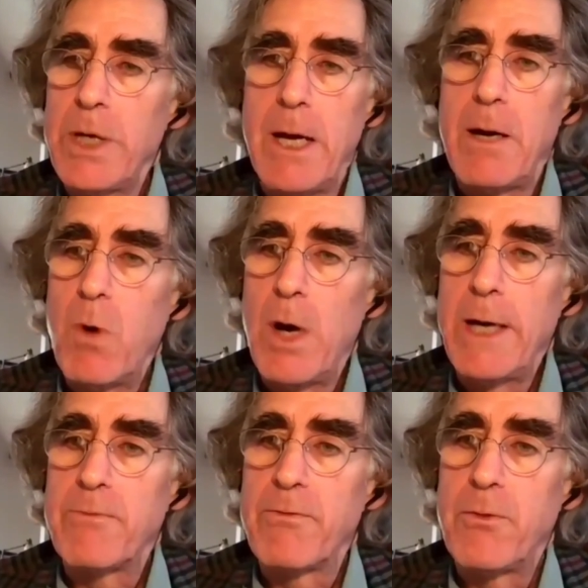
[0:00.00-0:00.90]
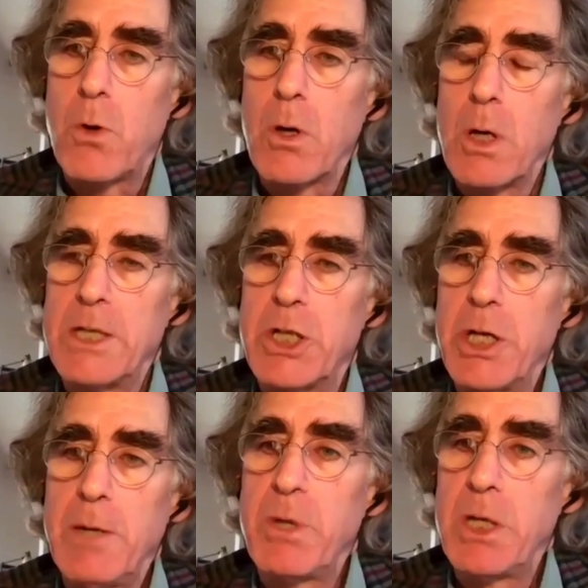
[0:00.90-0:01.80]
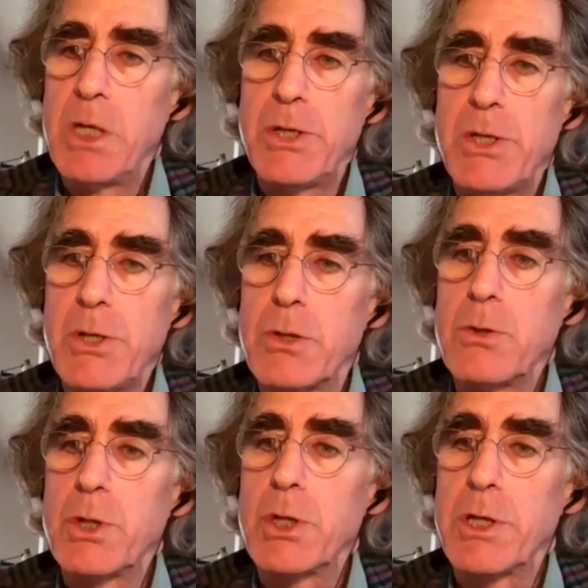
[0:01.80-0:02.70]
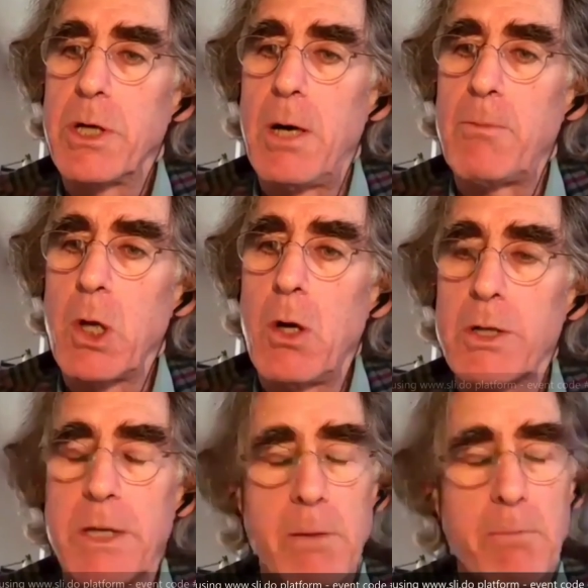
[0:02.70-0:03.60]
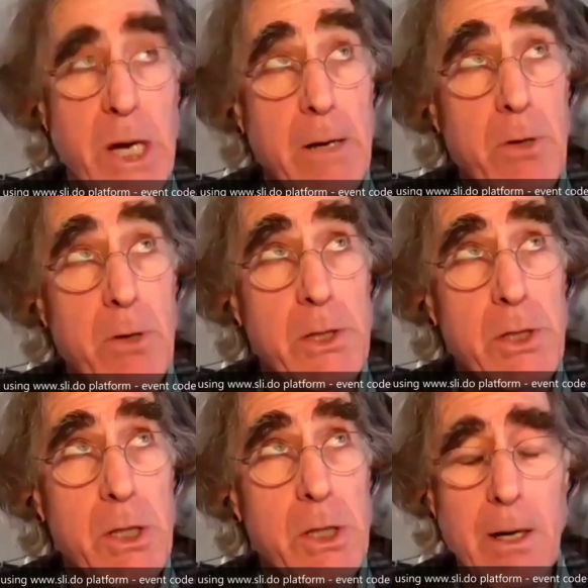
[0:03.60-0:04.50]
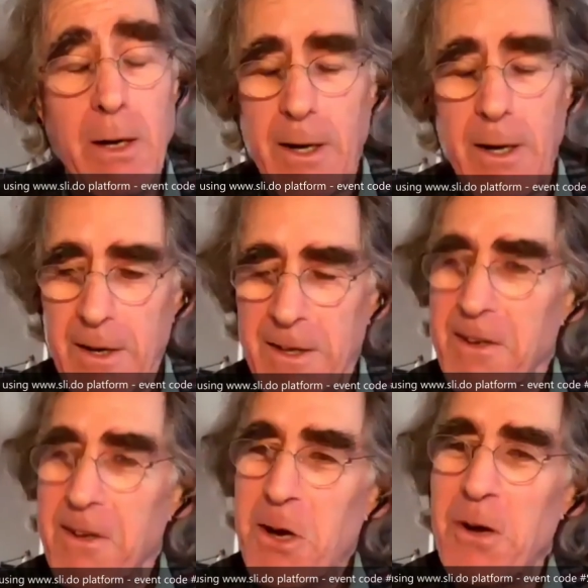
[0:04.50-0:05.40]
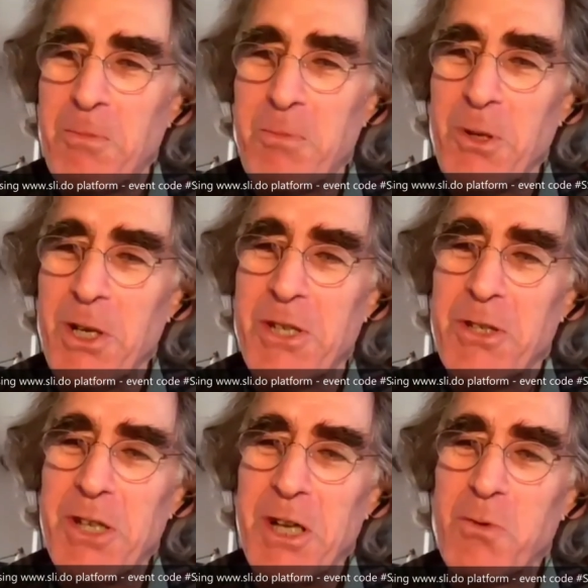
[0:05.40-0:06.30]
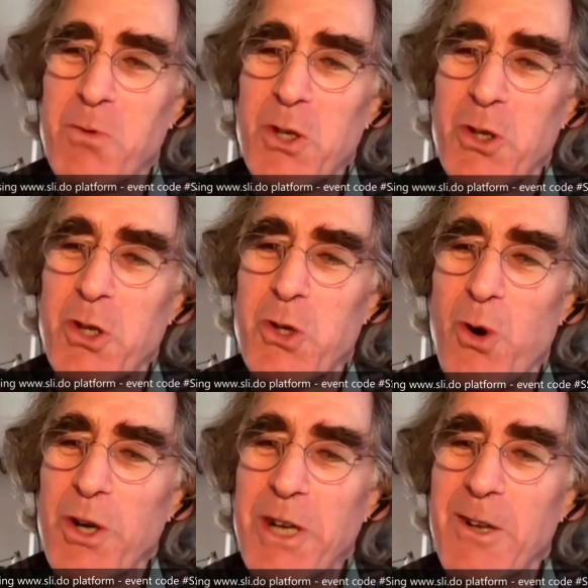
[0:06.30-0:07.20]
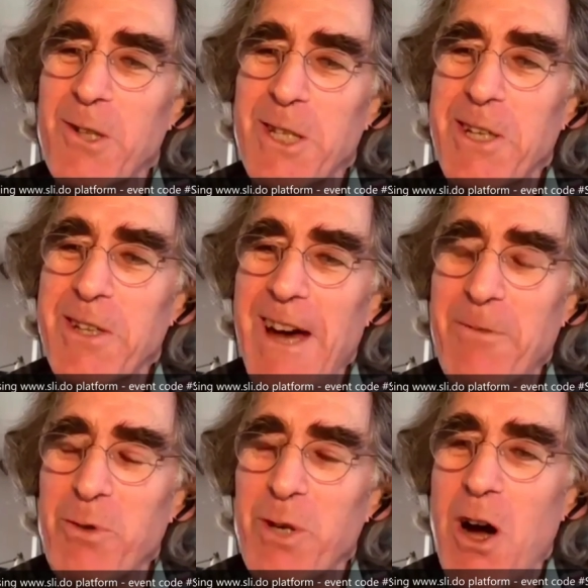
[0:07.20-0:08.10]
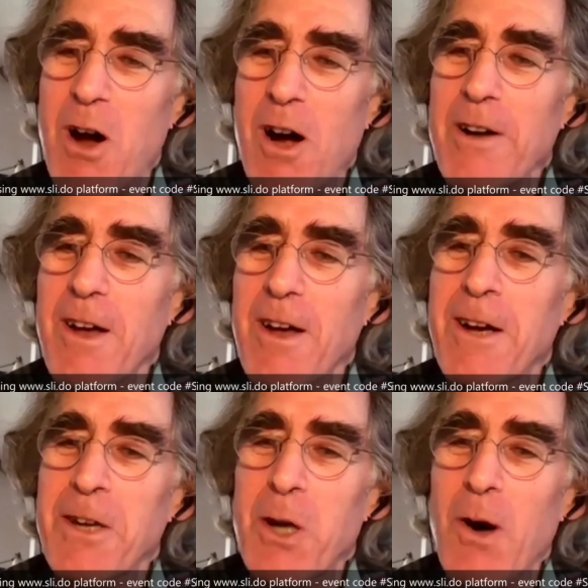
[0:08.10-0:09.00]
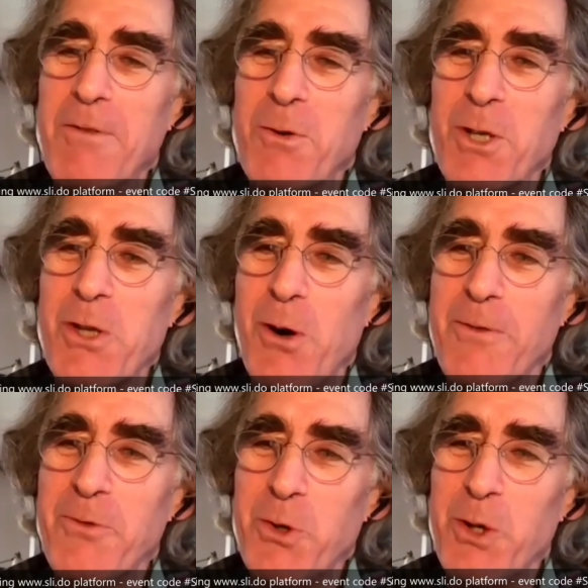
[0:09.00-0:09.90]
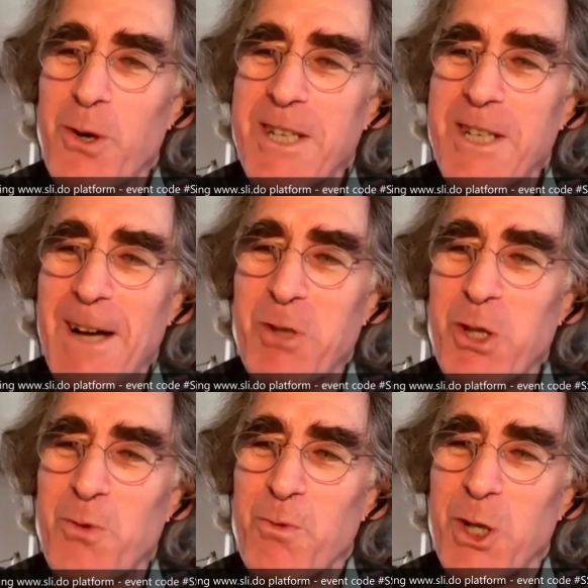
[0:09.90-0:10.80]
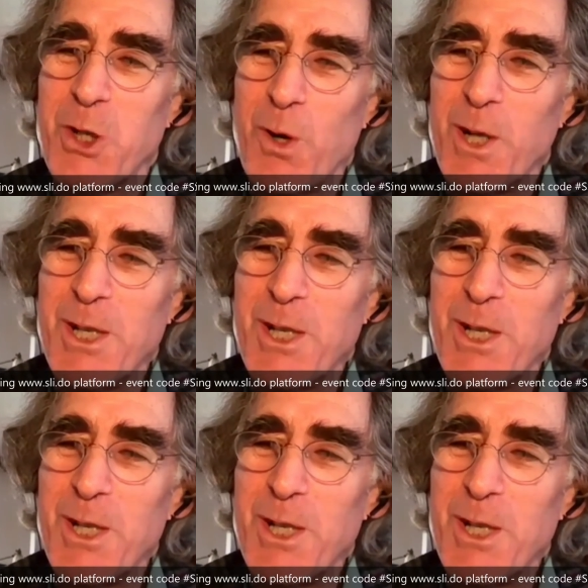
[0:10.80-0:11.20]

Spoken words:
We can't wait for a cheap and easy solution to come along. Kim Perry's presentation was extraordinarily in that regard. You know, I've always thought of the New York Times as a rich